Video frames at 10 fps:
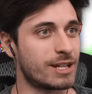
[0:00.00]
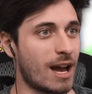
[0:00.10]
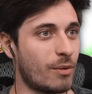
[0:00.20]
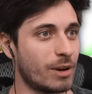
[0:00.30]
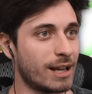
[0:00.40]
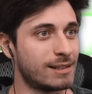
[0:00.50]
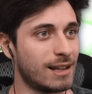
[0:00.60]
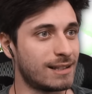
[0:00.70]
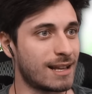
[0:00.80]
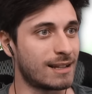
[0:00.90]
Yeah, we'll get...
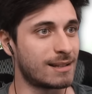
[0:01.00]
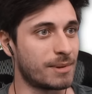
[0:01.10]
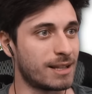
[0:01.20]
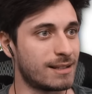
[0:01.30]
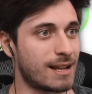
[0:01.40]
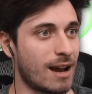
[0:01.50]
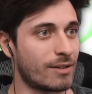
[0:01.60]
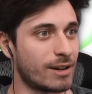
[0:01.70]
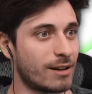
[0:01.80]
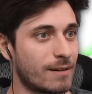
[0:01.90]
Let's get some of these down
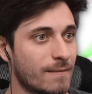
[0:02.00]
here.